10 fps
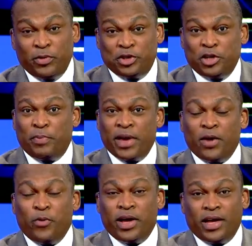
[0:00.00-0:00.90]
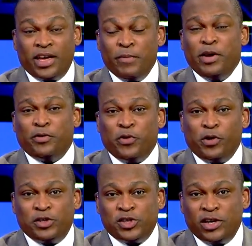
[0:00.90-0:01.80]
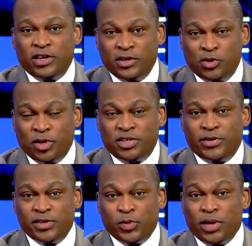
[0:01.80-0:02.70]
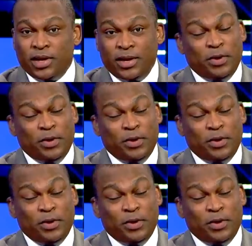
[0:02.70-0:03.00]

We're chipping away. Give me your thoughts on Twitter as well.